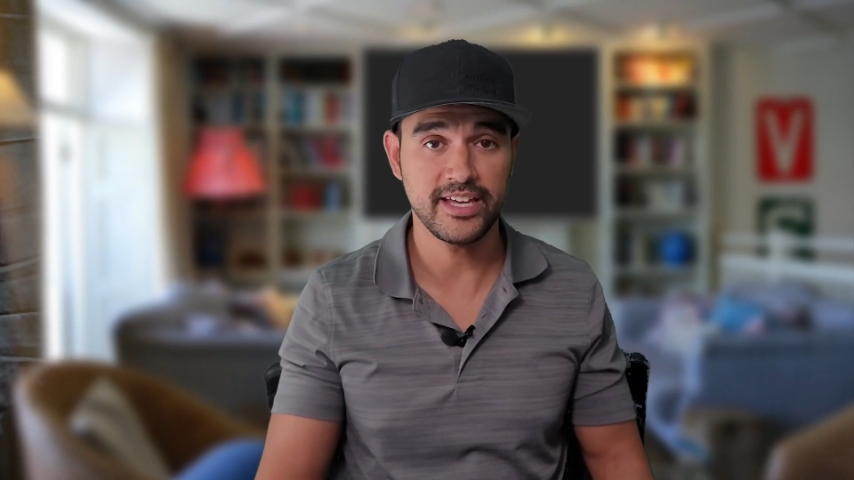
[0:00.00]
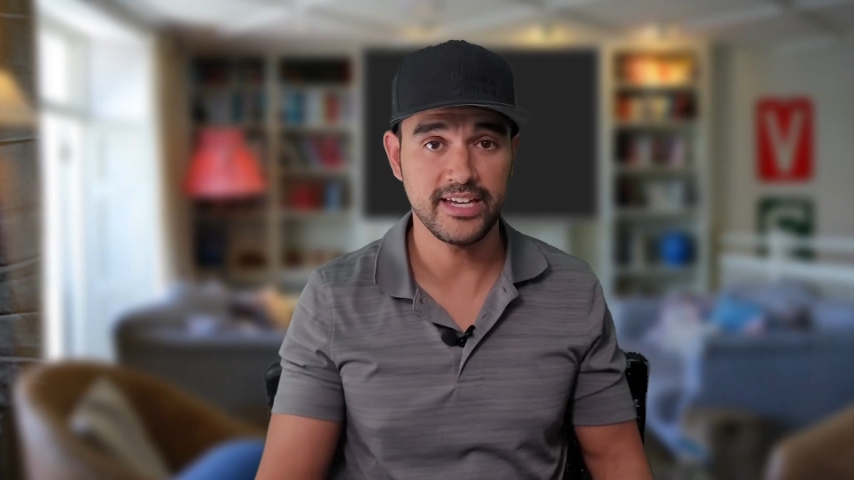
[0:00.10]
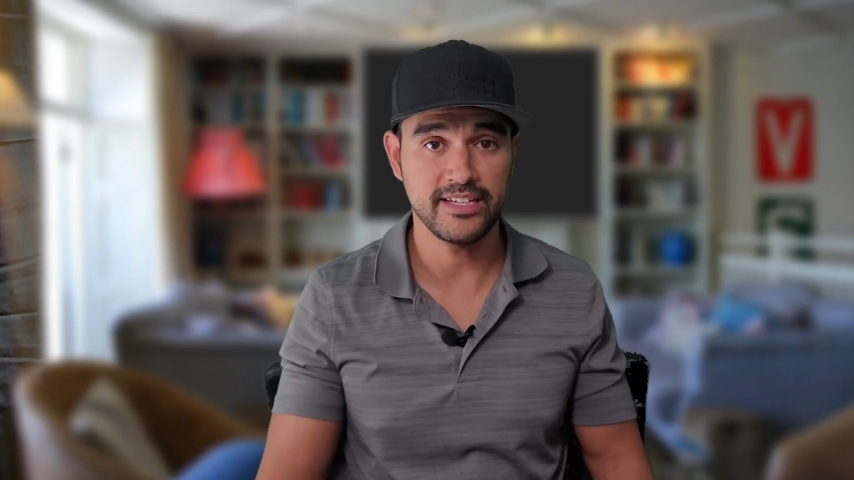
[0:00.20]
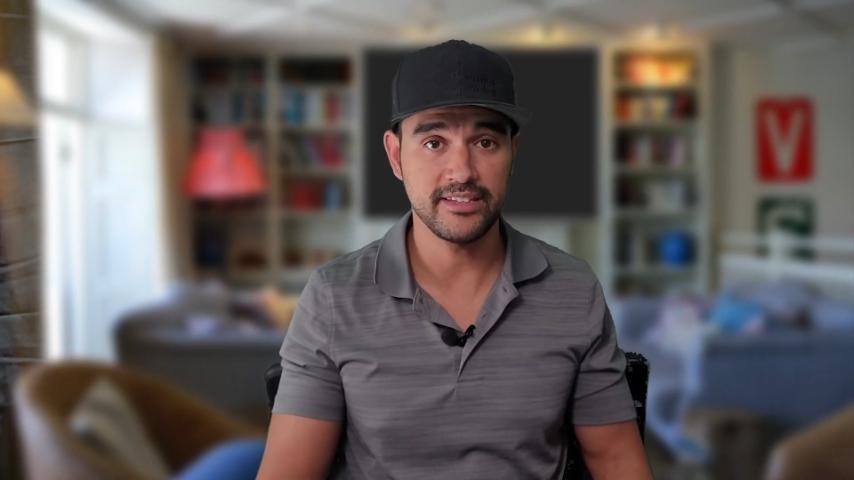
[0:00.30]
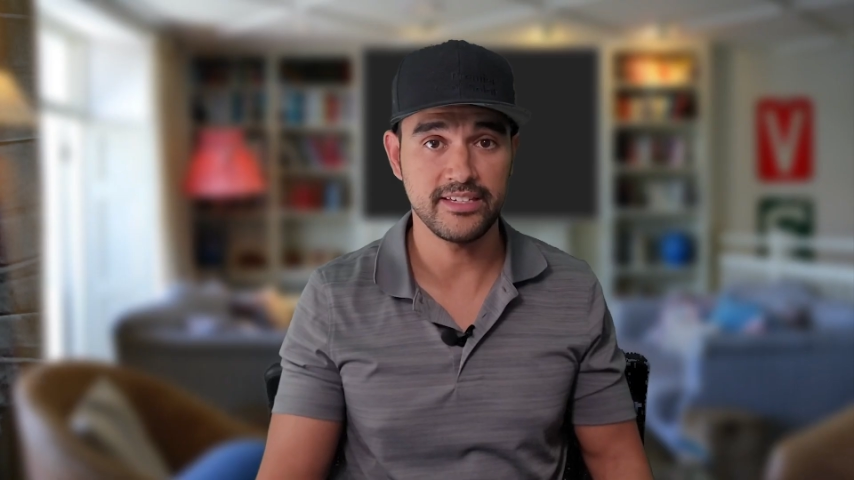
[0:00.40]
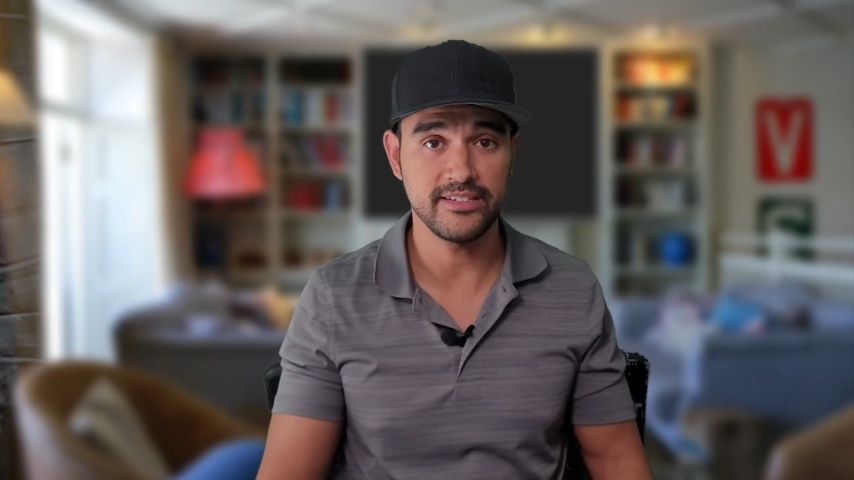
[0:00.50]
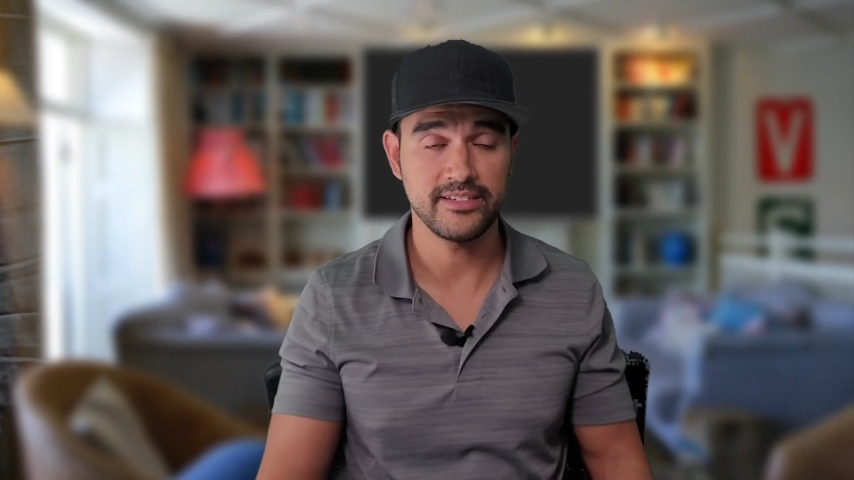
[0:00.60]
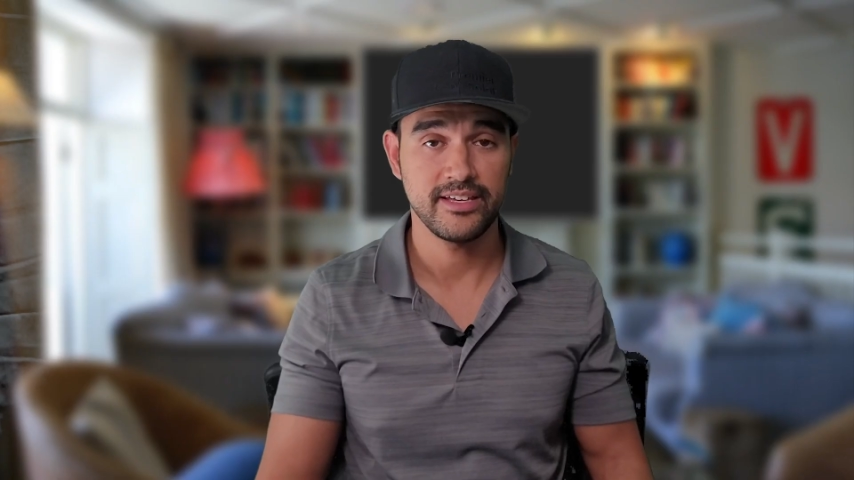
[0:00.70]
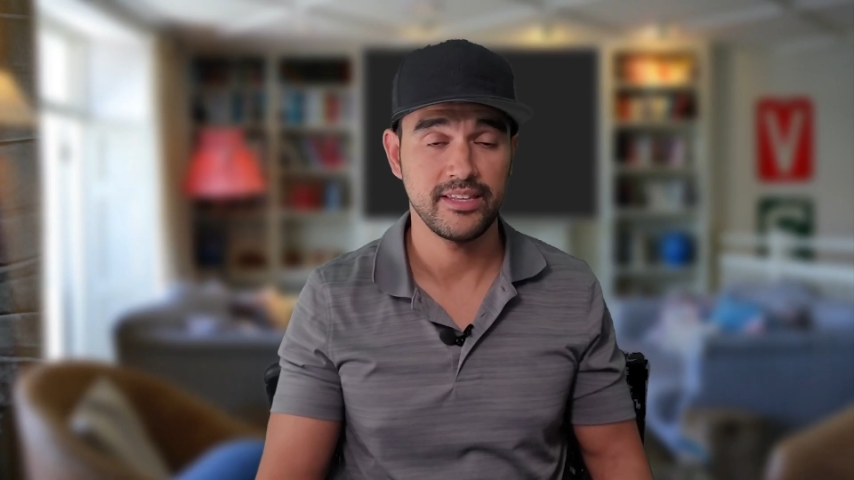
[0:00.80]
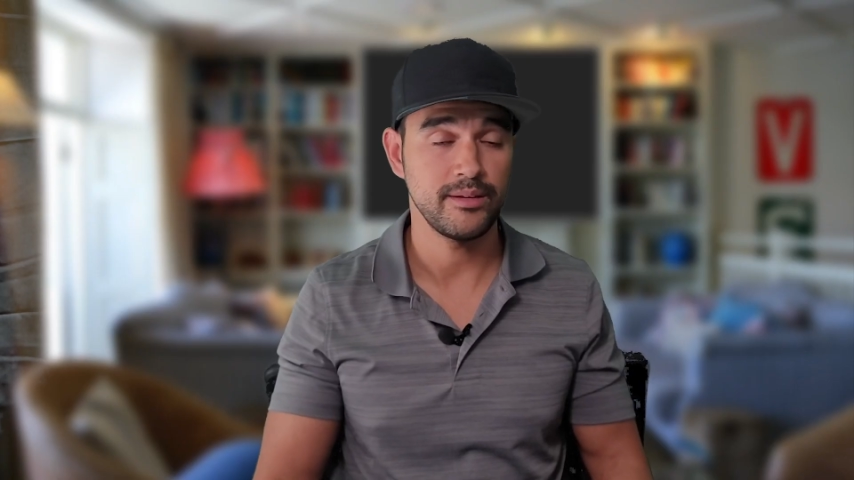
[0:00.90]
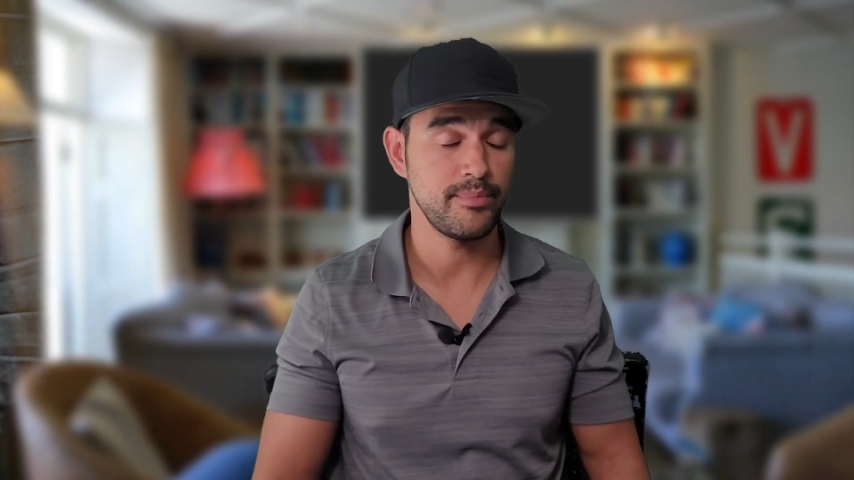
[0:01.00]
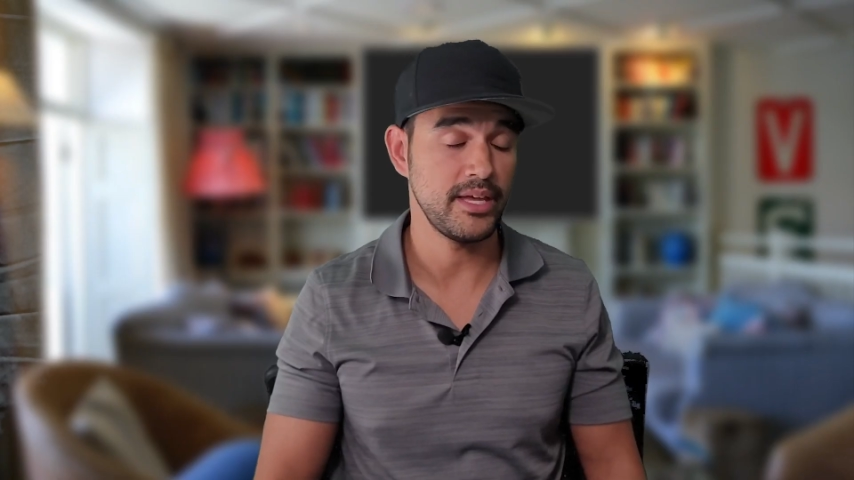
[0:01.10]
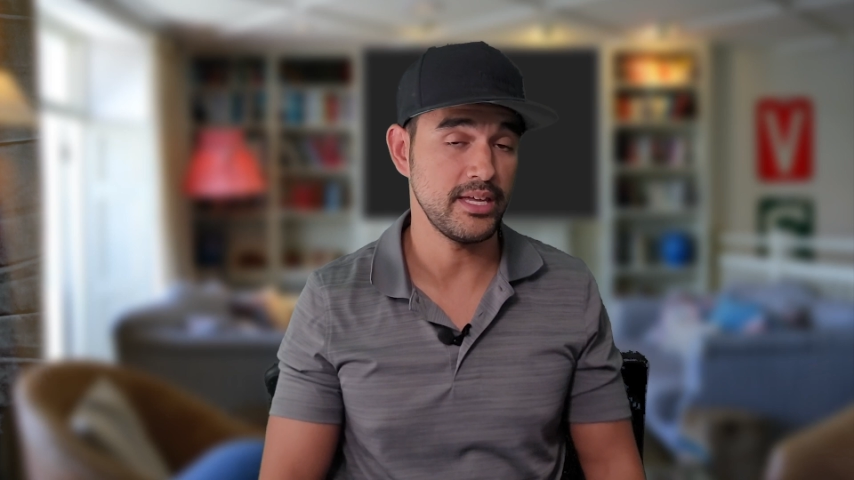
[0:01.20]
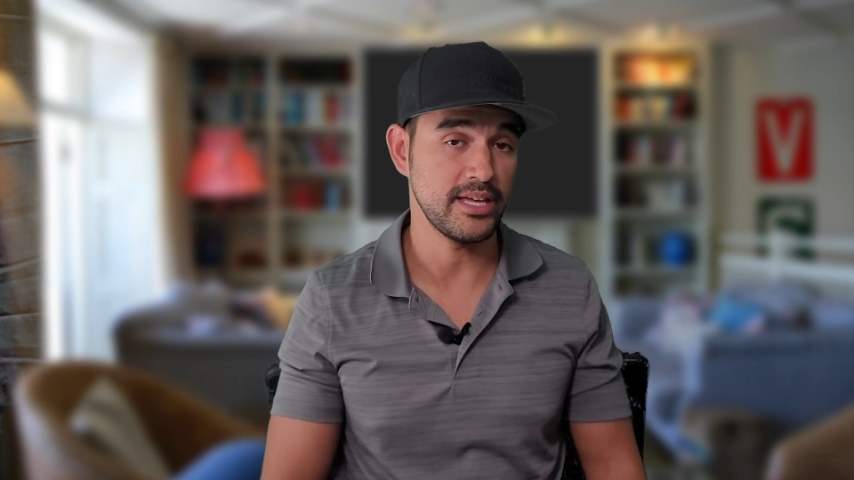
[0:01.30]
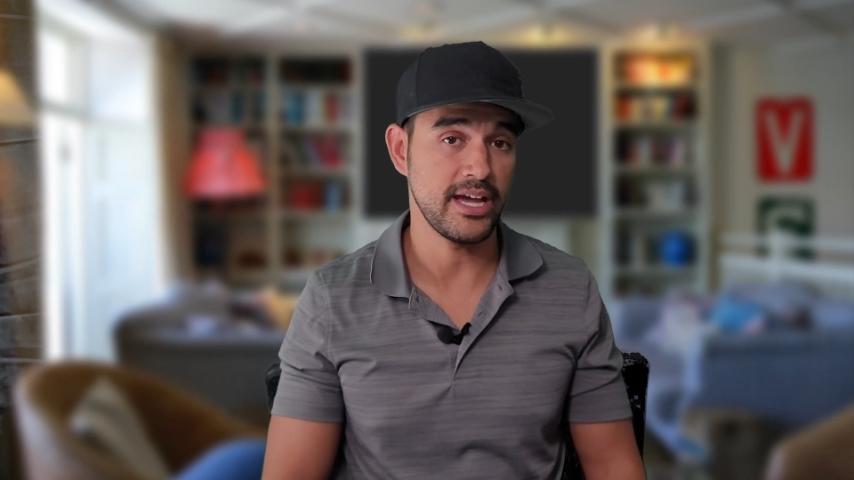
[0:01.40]
any of these, then
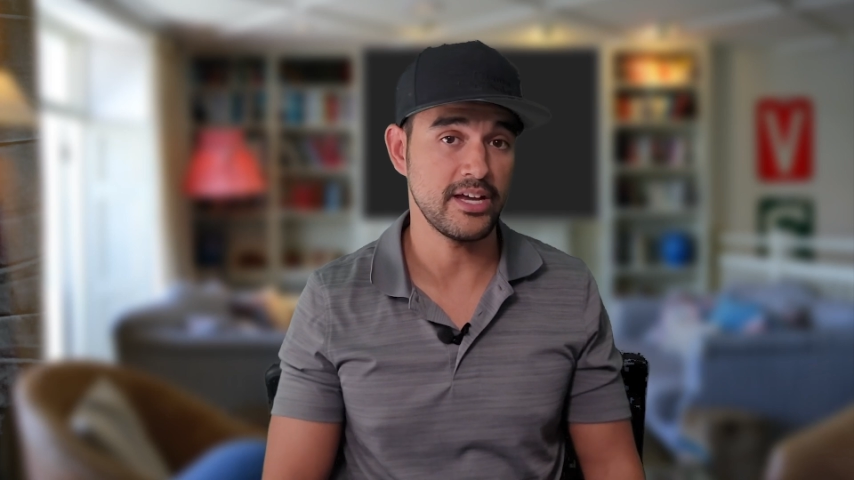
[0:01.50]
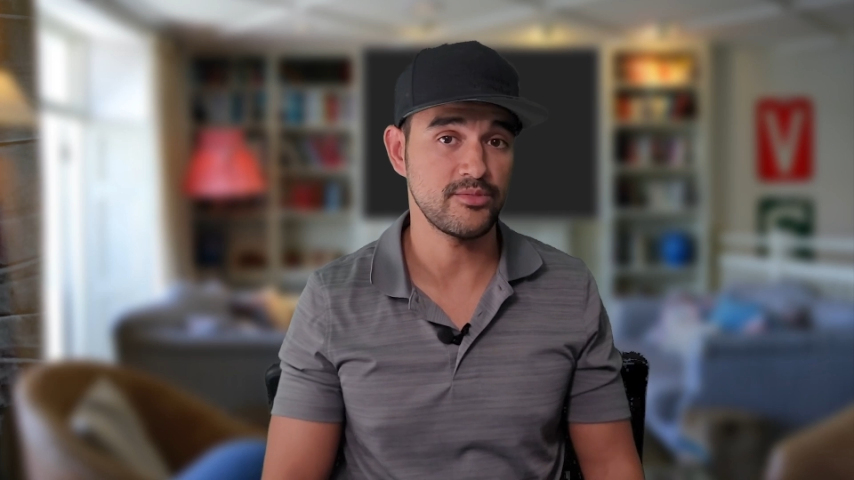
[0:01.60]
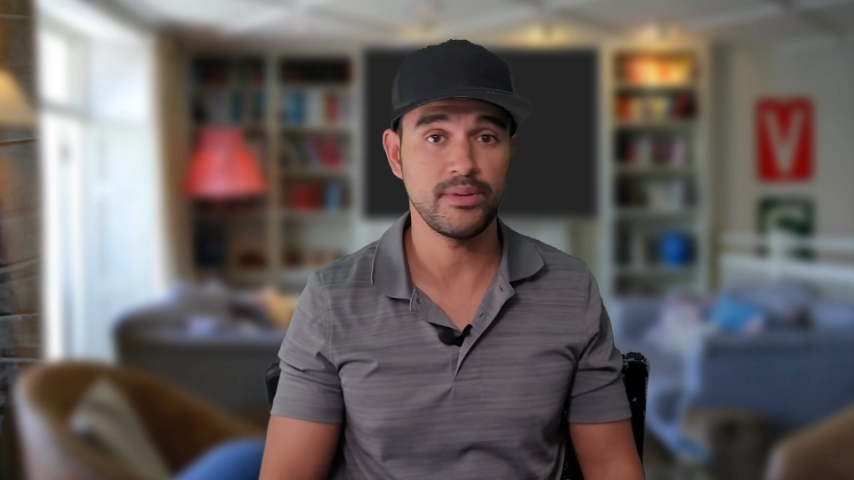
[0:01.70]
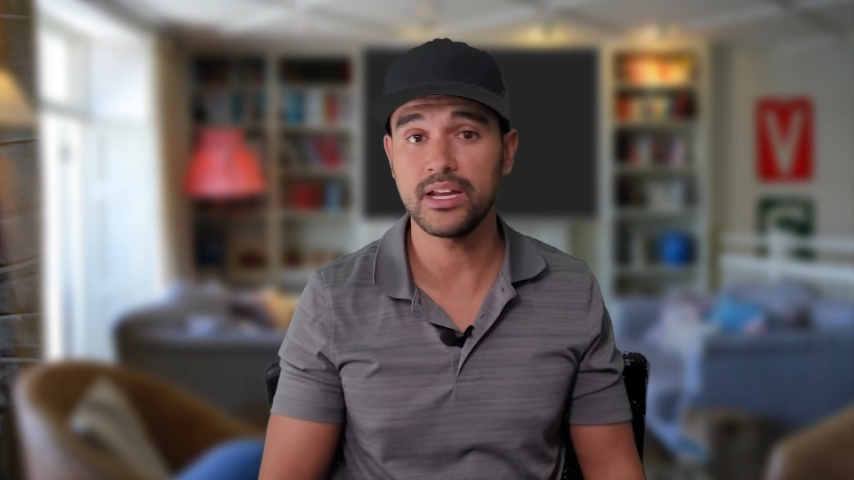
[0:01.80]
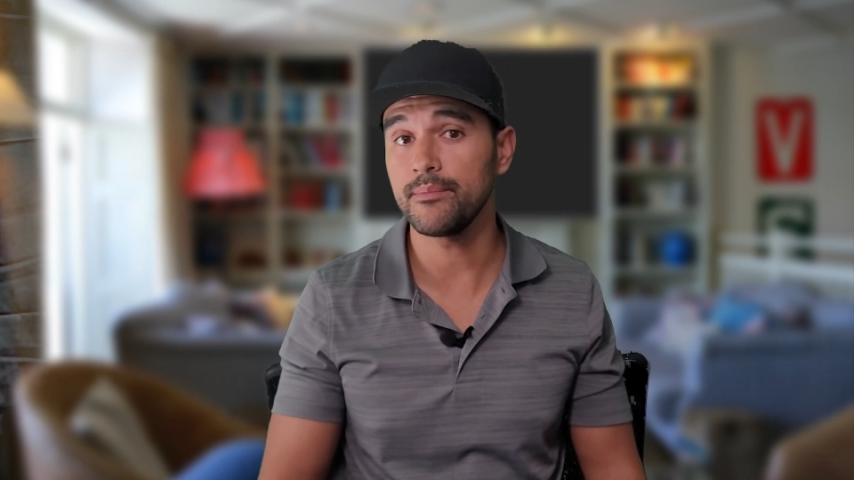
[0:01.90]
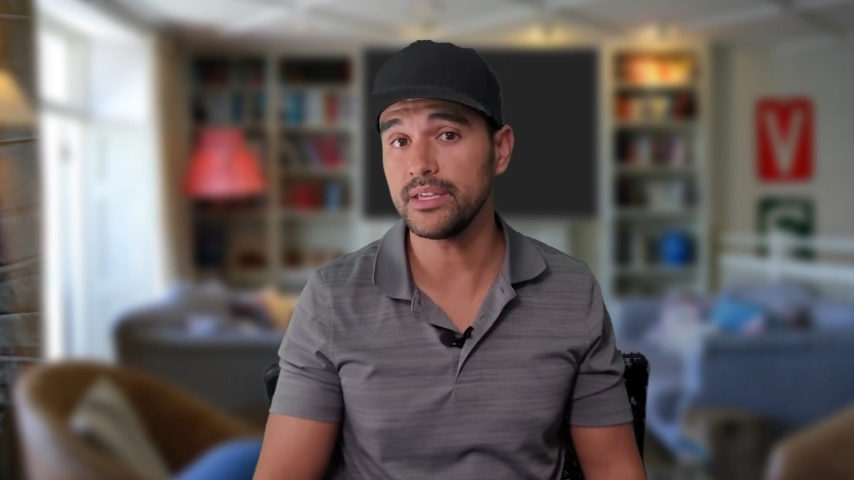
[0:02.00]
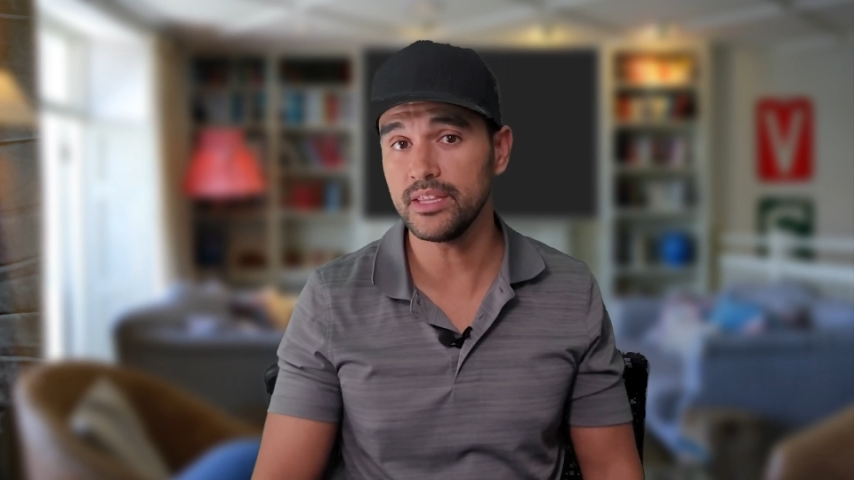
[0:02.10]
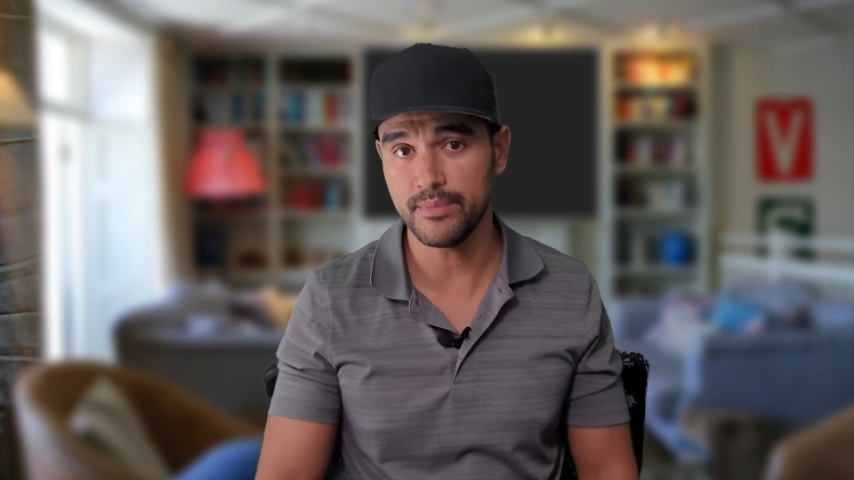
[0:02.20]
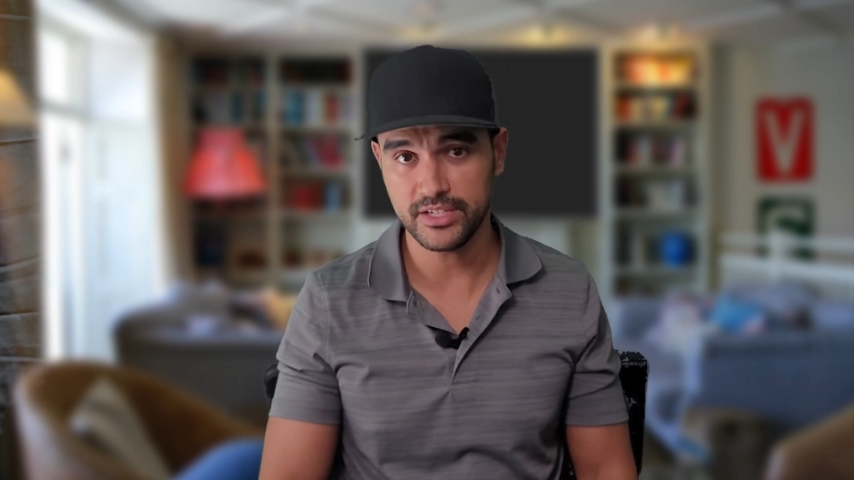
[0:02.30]
paying cash may not be the best